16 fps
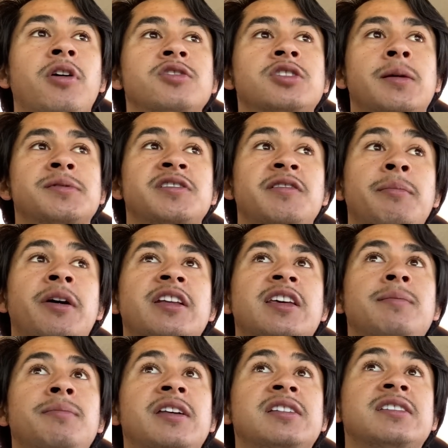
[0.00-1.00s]
in terms of money
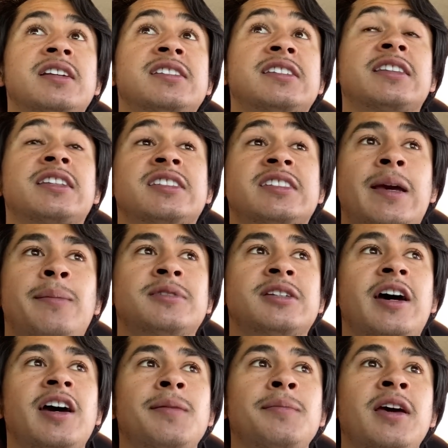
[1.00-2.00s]
and business at the same
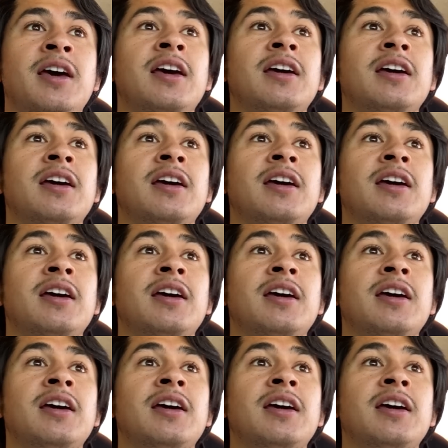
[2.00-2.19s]
time,